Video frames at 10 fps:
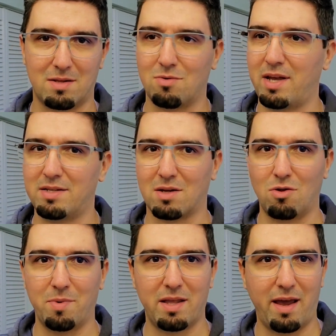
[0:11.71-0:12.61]
today is a
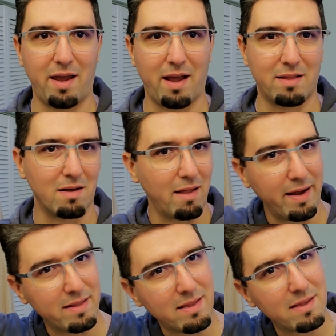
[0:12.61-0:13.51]
gloomy day and the
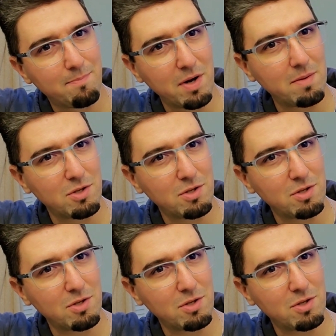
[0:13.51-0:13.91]
light pretty